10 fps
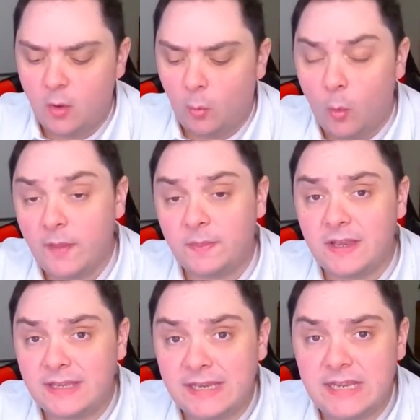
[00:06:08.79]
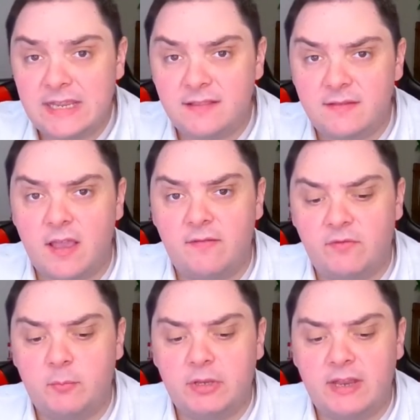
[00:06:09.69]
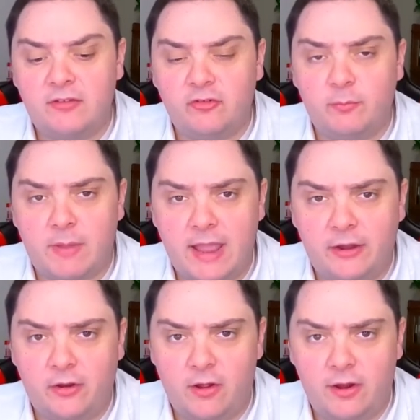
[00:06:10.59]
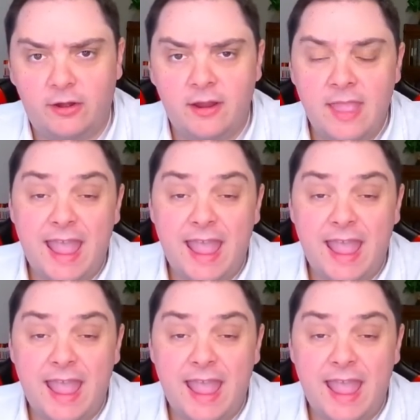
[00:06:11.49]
what the needs of the potential buyer are